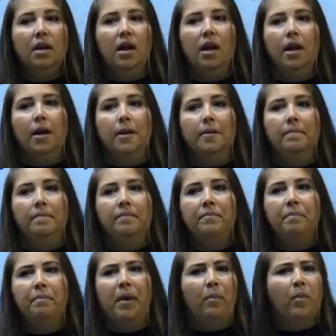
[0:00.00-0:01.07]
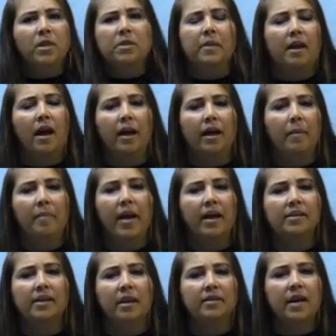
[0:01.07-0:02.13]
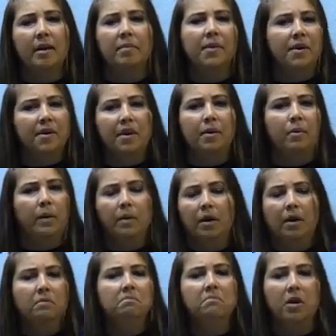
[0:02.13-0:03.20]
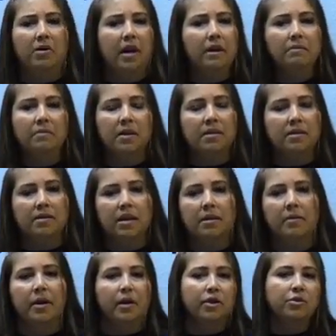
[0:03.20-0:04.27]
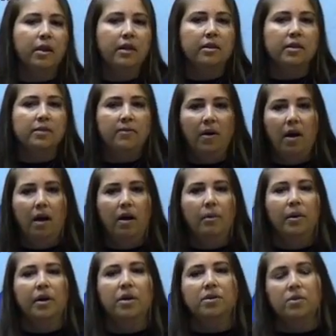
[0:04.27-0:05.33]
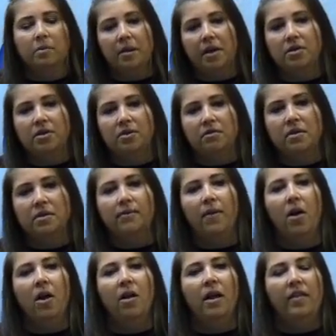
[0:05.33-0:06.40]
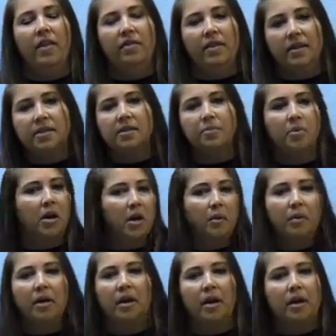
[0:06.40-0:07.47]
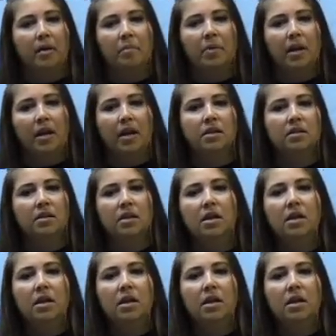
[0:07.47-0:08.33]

But once we kind of got past that time period, we were, okay, this is it. We're going to train this fall. We're going to do what we need to do this fall. And then this spring, we're going to compete